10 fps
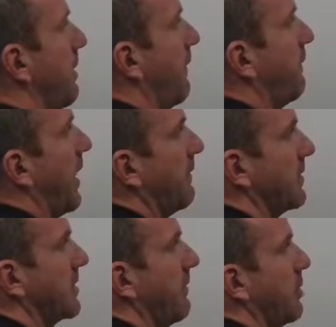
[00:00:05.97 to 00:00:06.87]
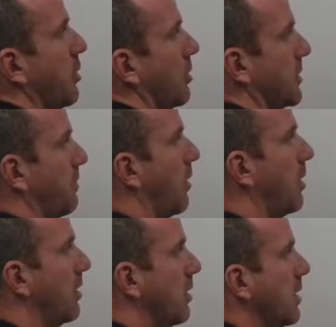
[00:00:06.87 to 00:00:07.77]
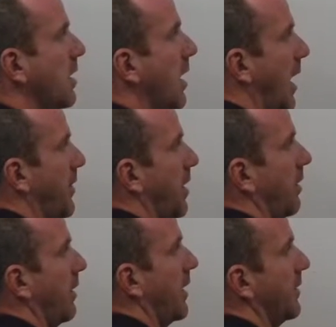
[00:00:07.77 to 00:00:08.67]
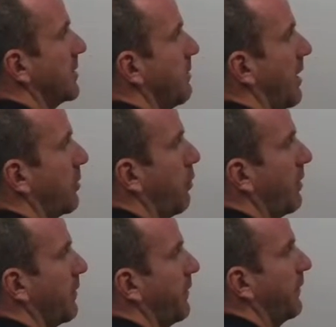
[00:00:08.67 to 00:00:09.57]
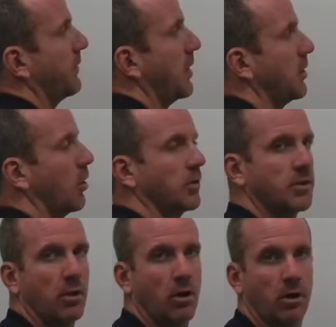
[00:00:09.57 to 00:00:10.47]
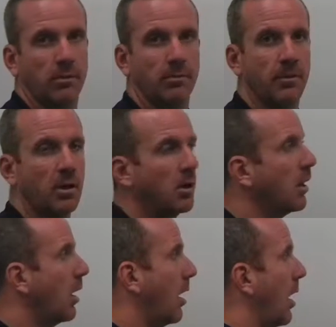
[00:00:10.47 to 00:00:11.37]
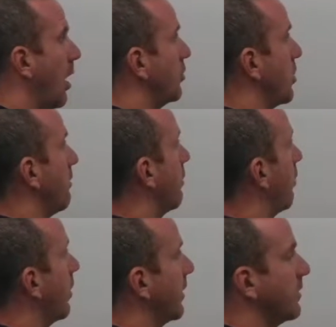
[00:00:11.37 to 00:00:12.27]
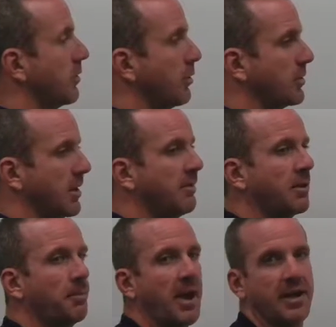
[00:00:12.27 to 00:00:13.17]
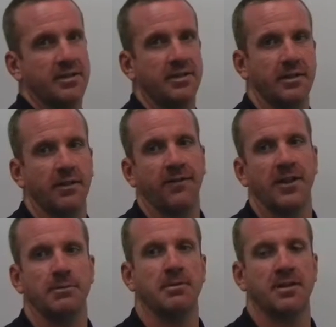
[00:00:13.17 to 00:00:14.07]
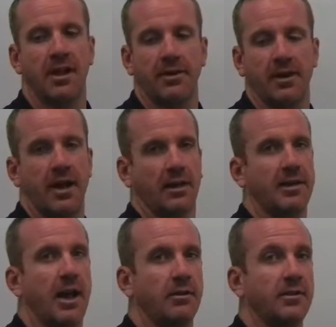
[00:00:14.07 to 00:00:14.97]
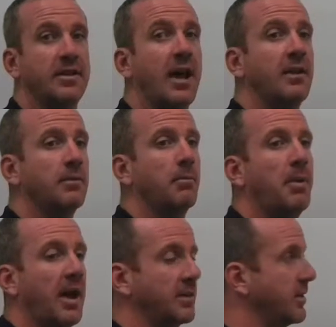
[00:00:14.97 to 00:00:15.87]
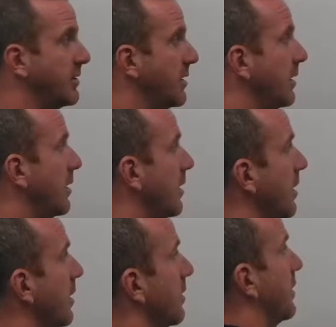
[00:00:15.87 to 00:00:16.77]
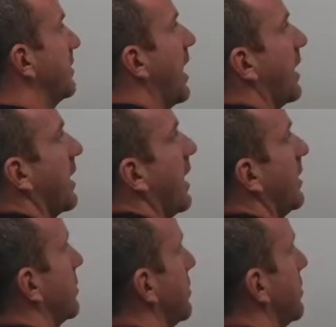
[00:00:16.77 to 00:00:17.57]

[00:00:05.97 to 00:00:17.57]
about 5 to 7 yards apart, and then a lane that's about 12 to 15 yards long. Generally what we like to do is limit the passes the defenseman's allowed to knock down to 10 passes. The attack guys are